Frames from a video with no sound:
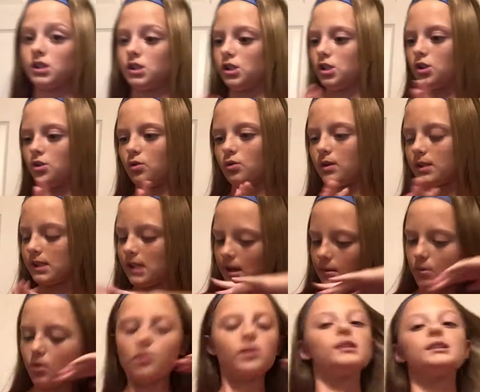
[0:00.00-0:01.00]
do is
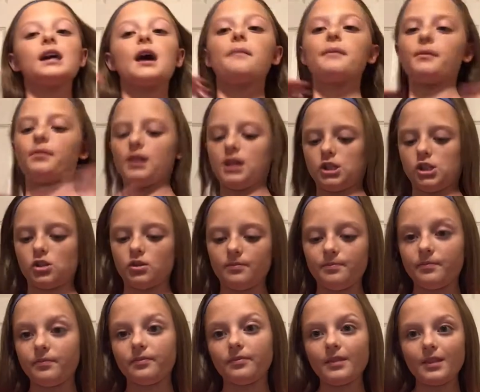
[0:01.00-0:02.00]
I'm going to add my blush. So,
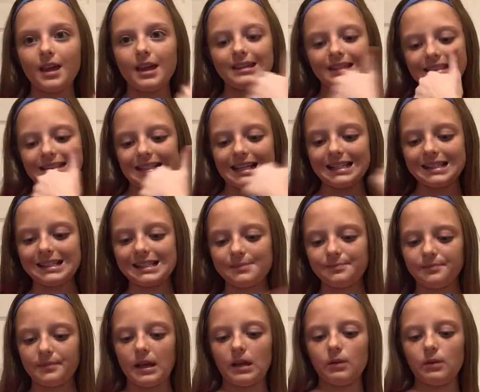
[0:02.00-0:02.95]
yes, I